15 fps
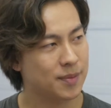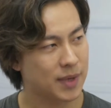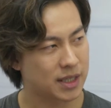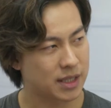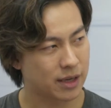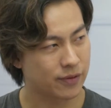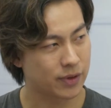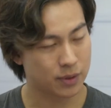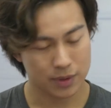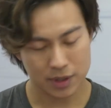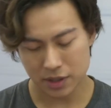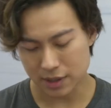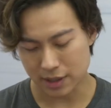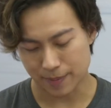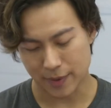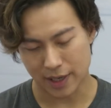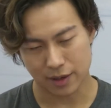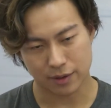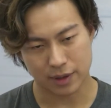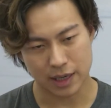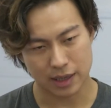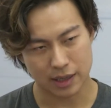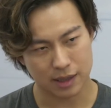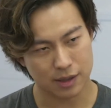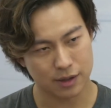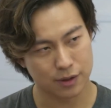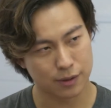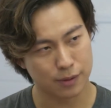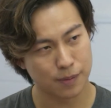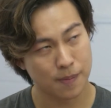myself a question. I'm like, okay, you
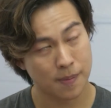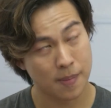know,